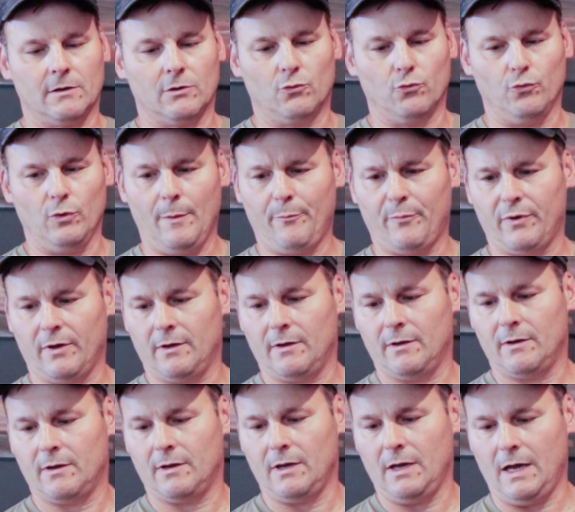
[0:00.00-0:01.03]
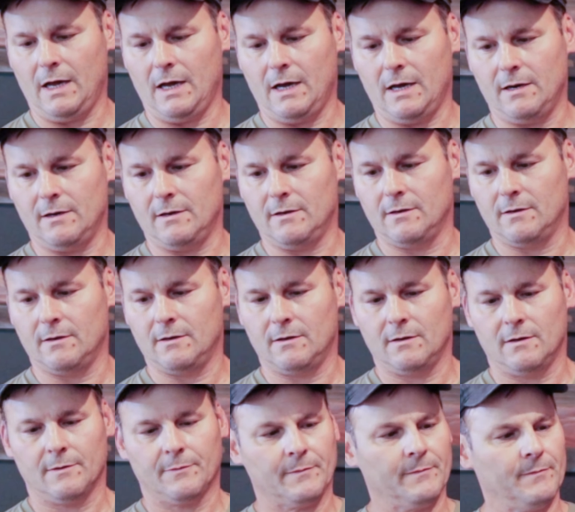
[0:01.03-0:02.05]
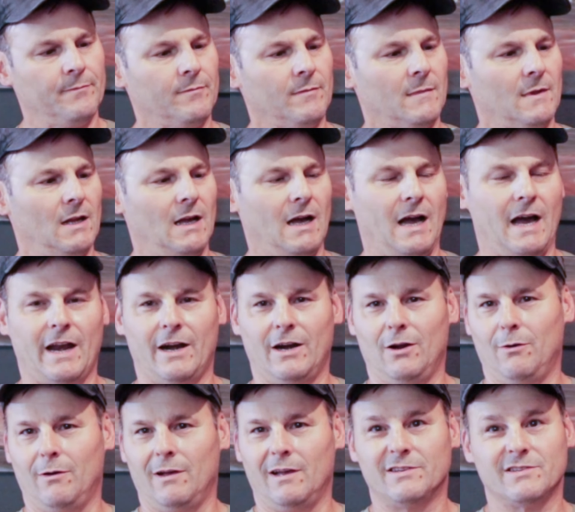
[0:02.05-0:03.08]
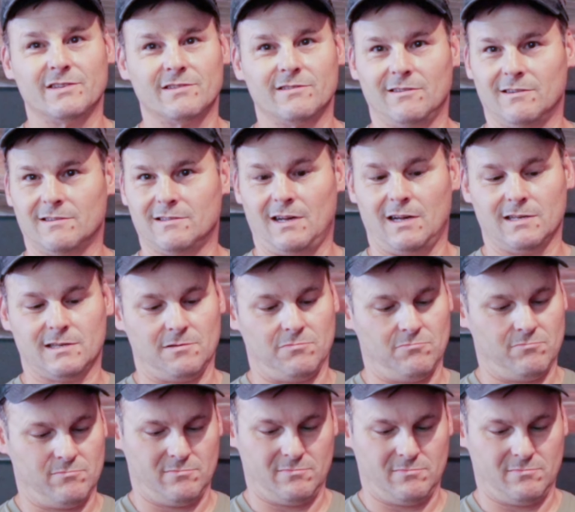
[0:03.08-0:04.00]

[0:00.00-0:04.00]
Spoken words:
grip, and I don't know, it just looks awesome.